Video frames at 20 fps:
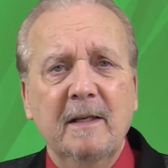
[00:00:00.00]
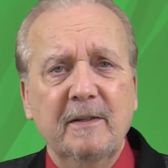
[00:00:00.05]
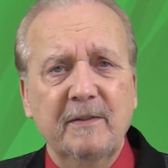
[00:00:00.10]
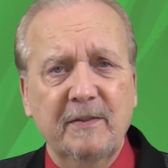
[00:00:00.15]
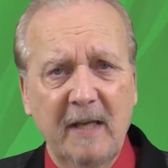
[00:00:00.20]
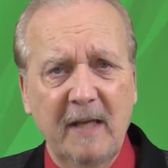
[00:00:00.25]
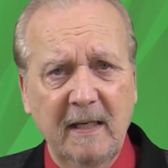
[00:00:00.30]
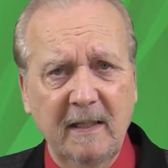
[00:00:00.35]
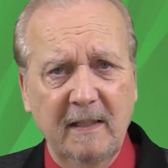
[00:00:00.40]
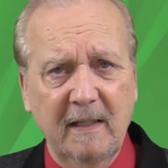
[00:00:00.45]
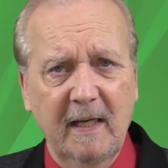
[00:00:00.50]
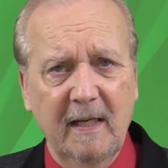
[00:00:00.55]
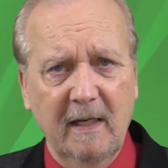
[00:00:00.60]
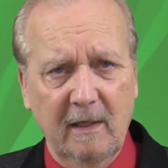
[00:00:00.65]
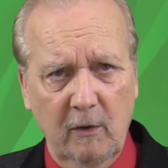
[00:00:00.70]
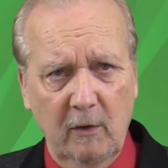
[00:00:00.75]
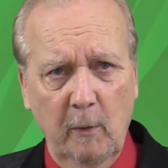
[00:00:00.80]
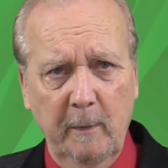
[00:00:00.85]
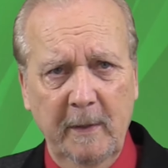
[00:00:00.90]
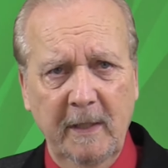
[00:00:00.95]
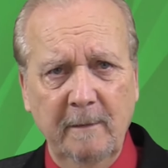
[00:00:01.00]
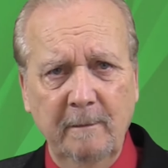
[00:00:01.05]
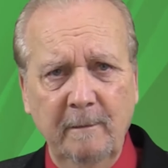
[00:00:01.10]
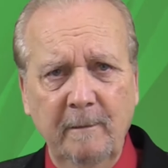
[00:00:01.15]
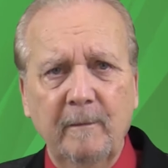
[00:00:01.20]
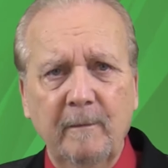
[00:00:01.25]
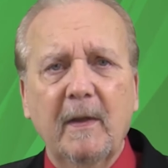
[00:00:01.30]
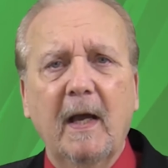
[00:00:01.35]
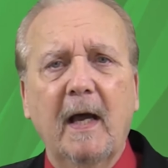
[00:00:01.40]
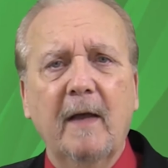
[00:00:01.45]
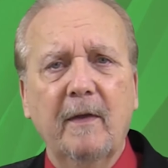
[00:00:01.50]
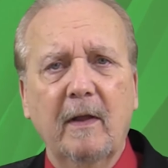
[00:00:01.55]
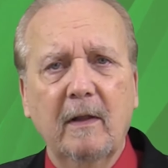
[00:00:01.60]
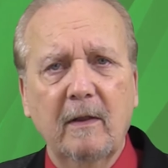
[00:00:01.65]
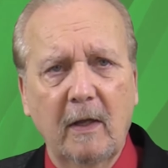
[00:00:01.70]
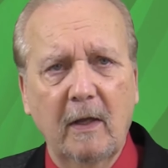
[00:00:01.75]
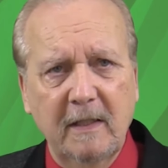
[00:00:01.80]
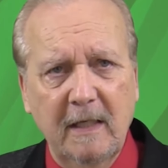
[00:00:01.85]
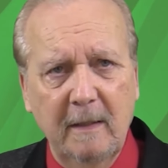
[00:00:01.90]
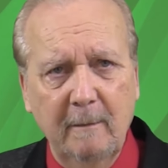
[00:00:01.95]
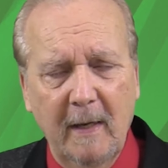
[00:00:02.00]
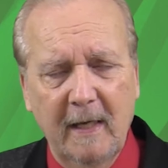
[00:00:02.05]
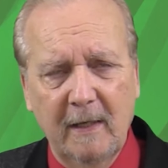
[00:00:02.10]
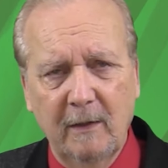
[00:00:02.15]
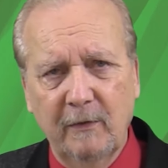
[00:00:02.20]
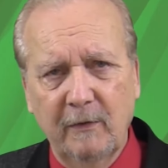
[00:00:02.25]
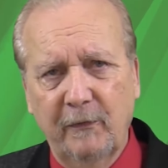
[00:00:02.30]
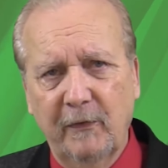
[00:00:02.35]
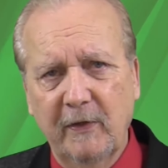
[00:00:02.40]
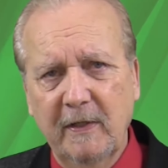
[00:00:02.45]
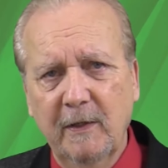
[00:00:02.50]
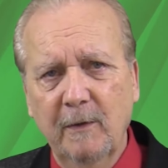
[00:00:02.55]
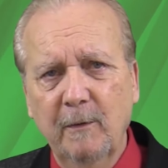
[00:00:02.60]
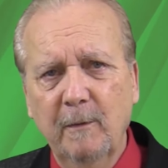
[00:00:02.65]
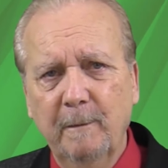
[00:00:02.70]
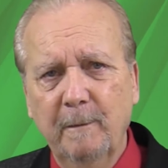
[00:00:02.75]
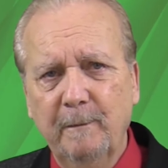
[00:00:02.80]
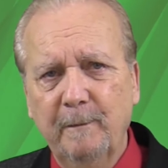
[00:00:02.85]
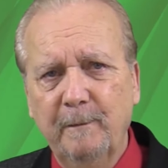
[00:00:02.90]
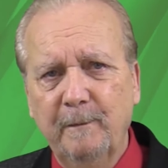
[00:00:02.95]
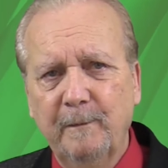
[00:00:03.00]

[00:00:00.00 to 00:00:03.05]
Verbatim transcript: Zinc and aluminum are the lucky metals for you.